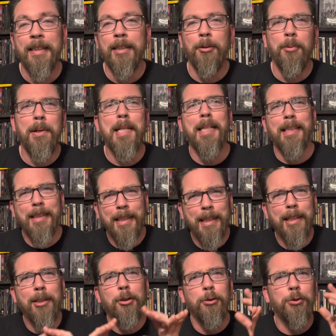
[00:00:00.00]
We'd like to
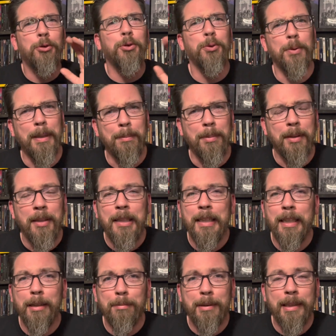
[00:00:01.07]
take a little trip
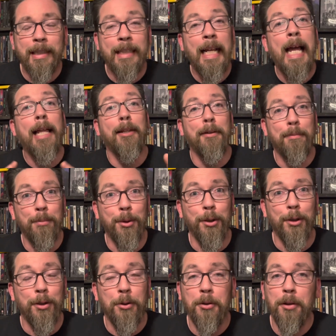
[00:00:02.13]
up to
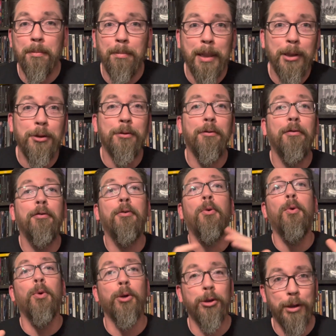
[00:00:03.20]
Gatlinburg or the Pigeon
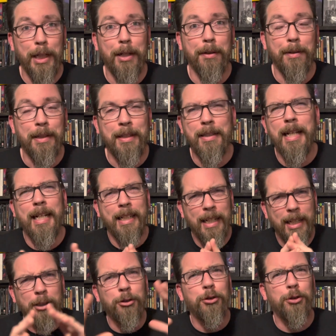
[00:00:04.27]
Forge area, that
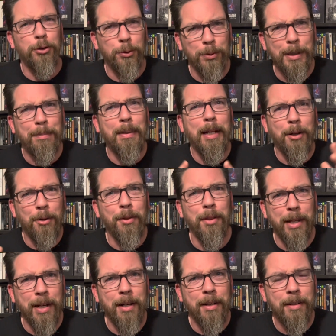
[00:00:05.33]
kind of strip out
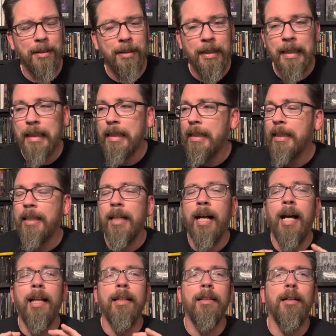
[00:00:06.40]
there.
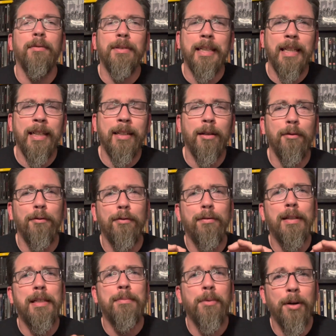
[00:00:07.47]
I love to hit up
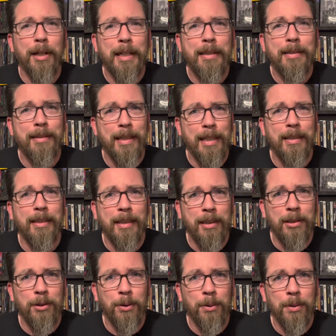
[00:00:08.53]
flea markets and antique
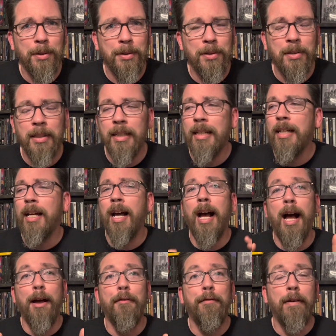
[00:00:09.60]
stores.
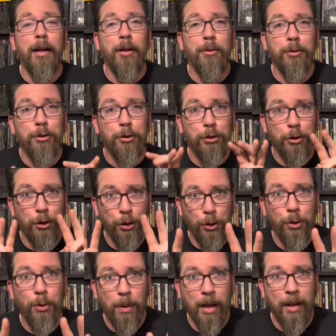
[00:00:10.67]
I found
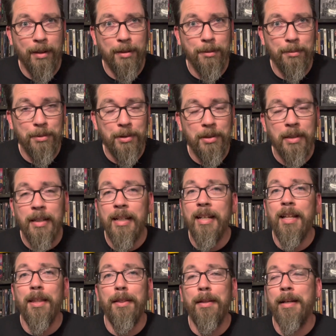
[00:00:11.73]
2 items
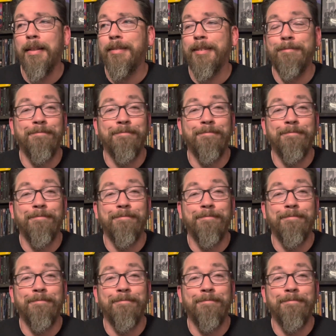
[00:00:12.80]
that